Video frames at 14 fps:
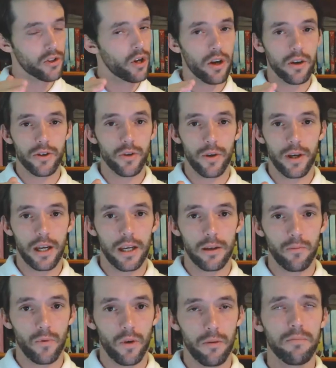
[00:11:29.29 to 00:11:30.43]
Don't do it
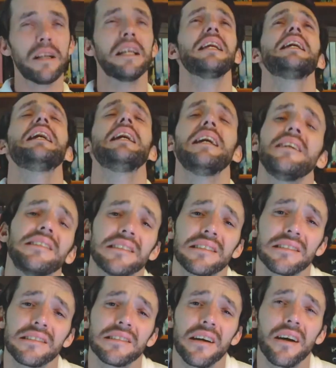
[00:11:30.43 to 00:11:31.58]
anymore,
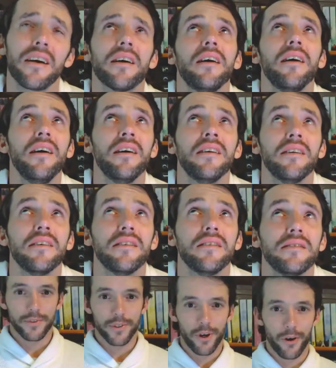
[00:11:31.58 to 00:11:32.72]
please. Ah!
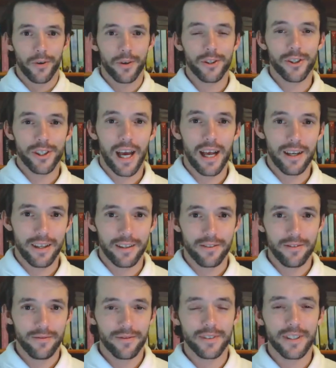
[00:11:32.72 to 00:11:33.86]
So
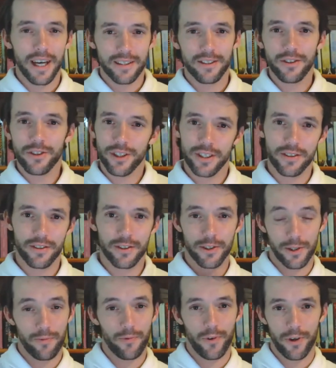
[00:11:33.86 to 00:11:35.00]
Shallan doesn't just
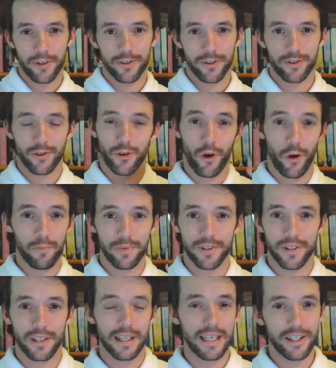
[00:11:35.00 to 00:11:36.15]
subvert
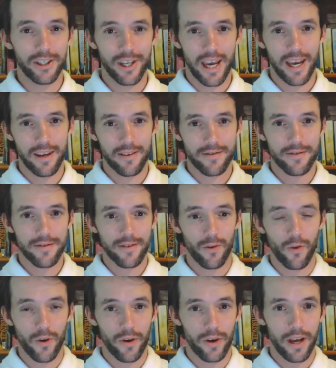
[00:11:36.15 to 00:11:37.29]
tropes and cliches
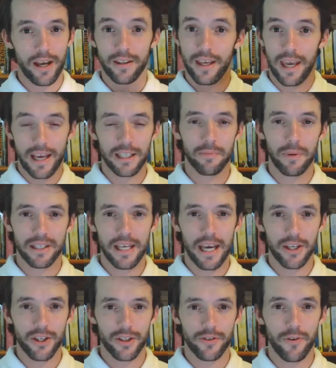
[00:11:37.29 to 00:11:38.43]
or and
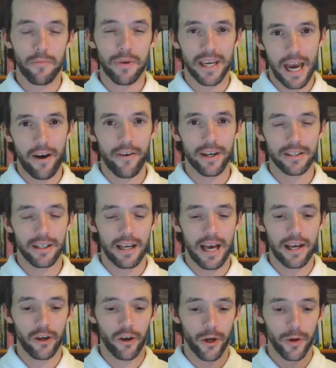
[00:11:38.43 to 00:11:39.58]
expectations from a character
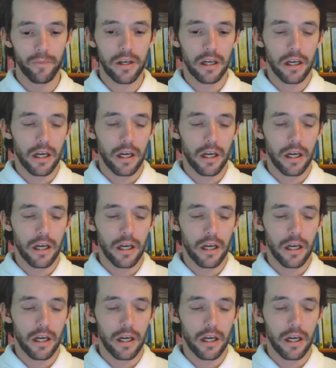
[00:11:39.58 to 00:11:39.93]
like her.